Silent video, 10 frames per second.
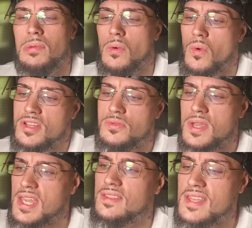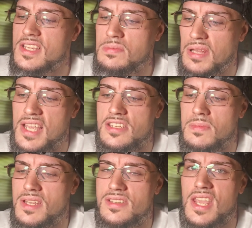But once we hit
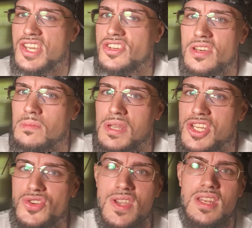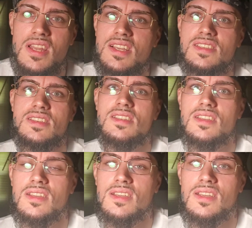placements, they shouldn't be treating us
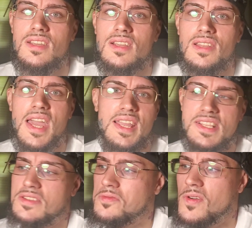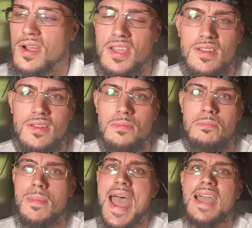like it's a
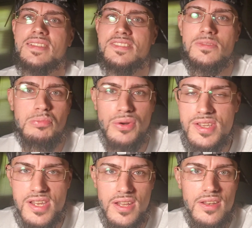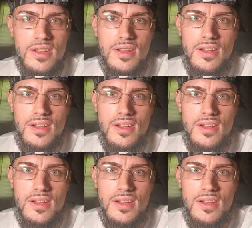fucking max prison,